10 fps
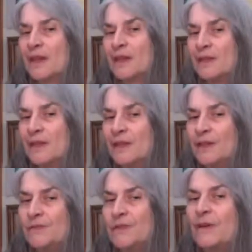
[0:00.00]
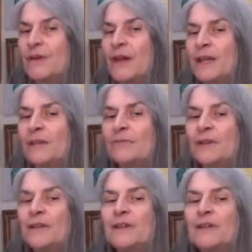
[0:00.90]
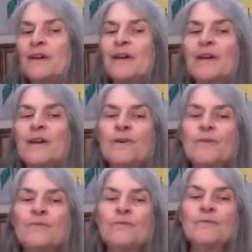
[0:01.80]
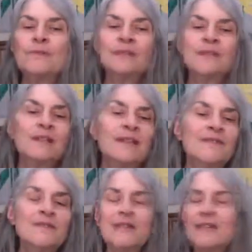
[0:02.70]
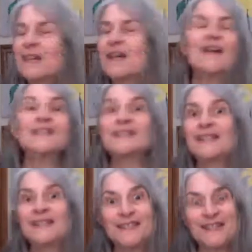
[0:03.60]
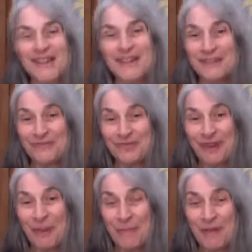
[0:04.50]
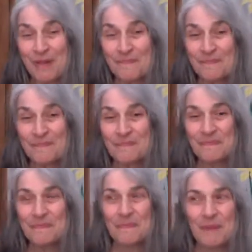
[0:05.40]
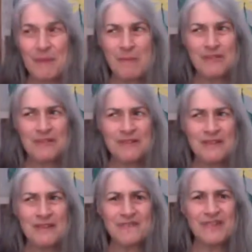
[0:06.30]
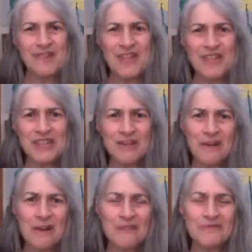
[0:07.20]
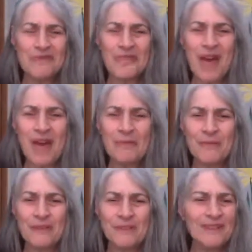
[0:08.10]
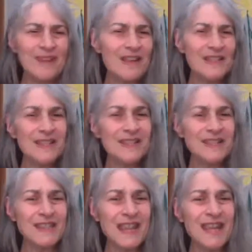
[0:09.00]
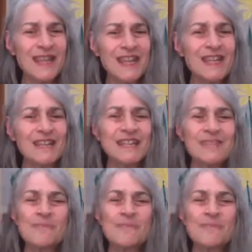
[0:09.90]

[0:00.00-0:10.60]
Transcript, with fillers: Do you know anyone who lives in a constant state of drama? But you don't have to think too hard for that one, not in this day and age.